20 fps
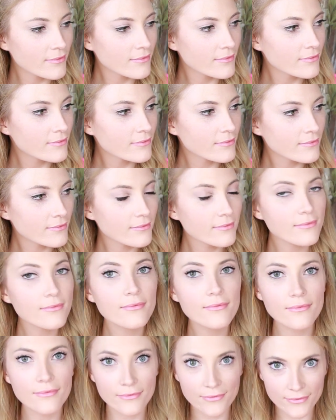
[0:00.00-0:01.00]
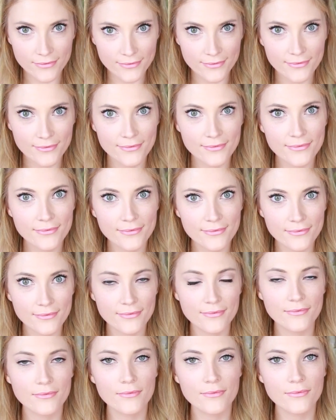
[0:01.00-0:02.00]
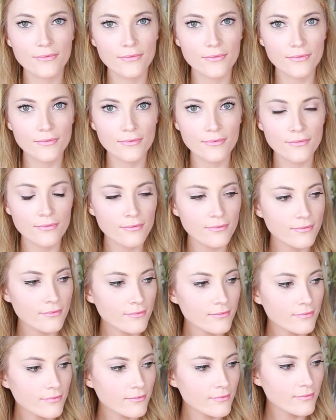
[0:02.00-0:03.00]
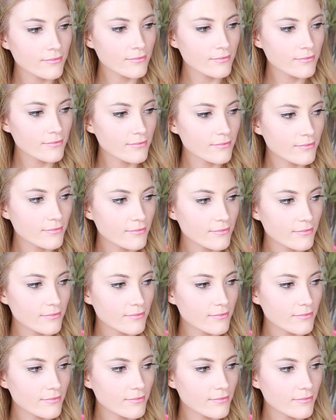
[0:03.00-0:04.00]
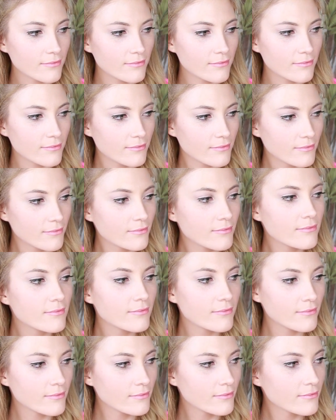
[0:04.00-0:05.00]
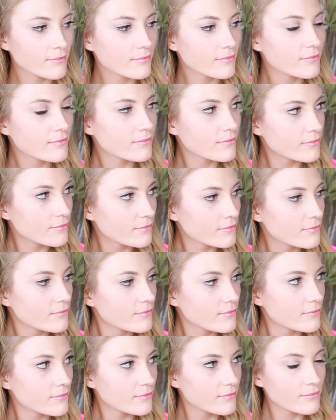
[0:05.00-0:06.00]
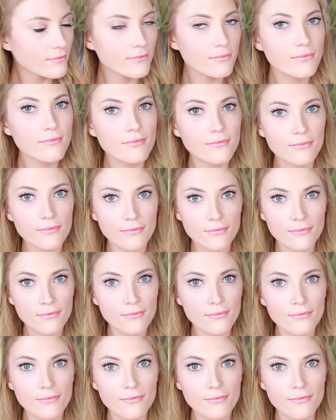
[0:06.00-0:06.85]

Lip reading: The person shown says nothing.